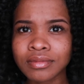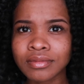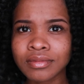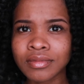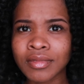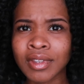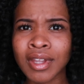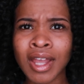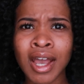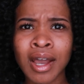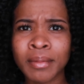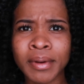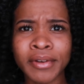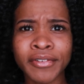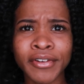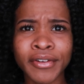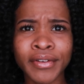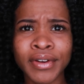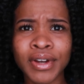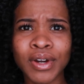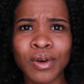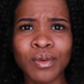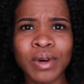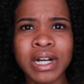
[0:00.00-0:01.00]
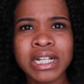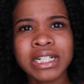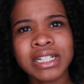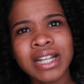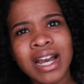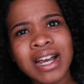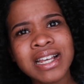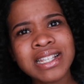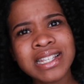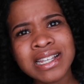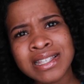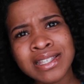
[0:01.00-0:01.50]
No, but for real, what's
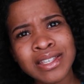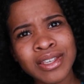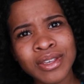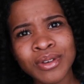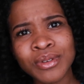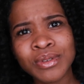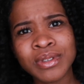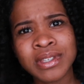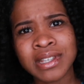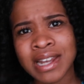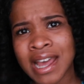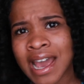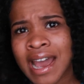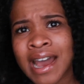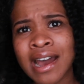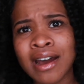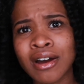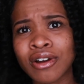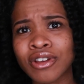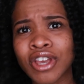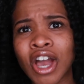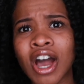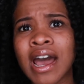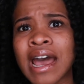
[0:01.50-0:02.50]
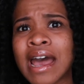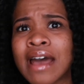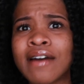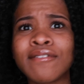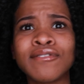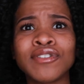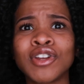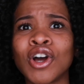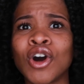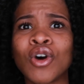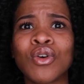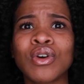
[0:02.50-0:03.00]
y'all's excuse now? Y'all
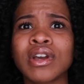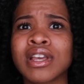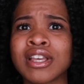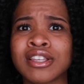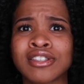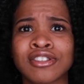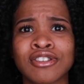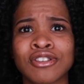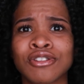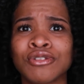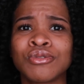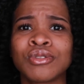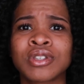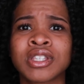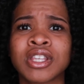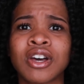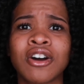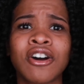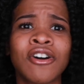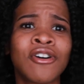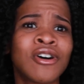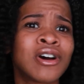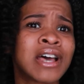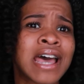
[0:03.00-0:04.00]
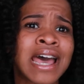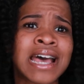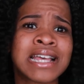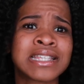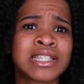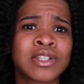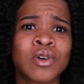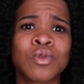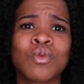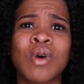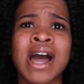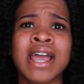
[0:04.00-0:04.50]
have no excuse as
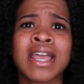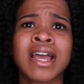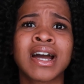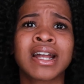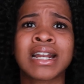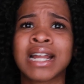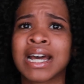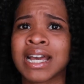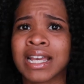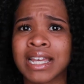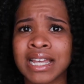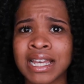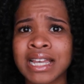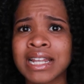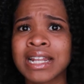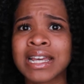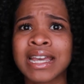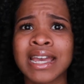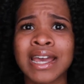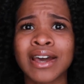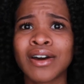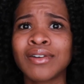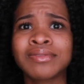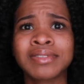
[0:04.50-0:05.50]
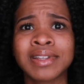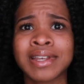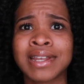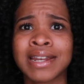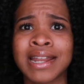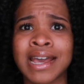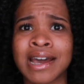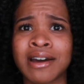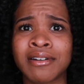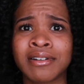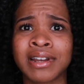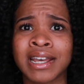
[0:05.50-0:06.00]
to why y'all not eating healthy
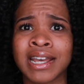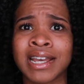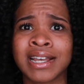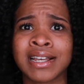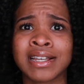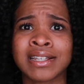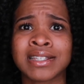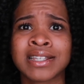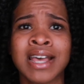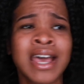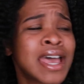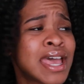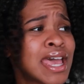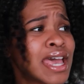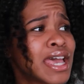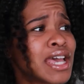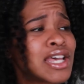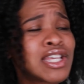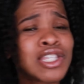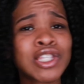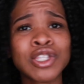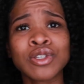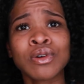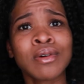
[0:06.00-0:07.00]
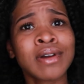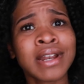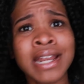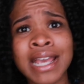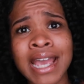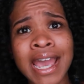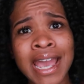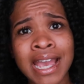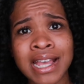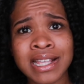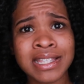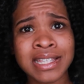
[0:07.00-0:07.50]
nowadays. It's
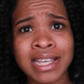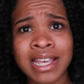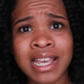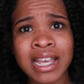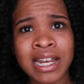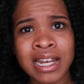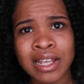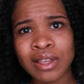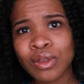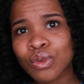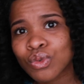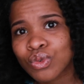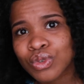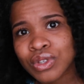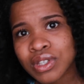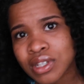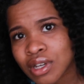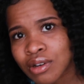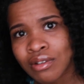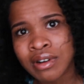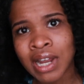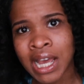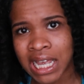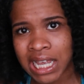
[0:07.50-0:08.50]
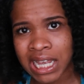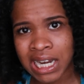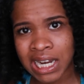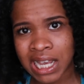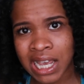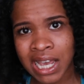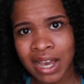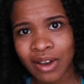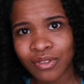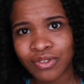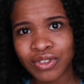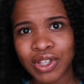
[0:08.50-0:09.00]
2018 and you still not eating
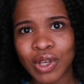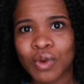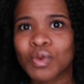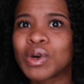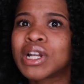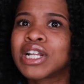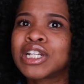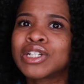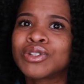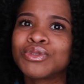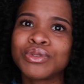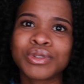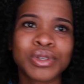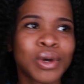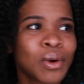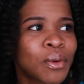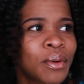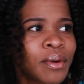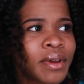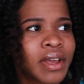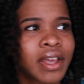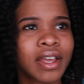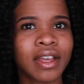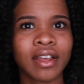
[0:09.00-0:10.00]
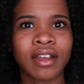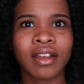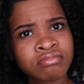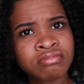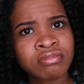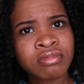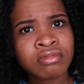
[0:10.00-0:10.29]
healthy. What is you doing?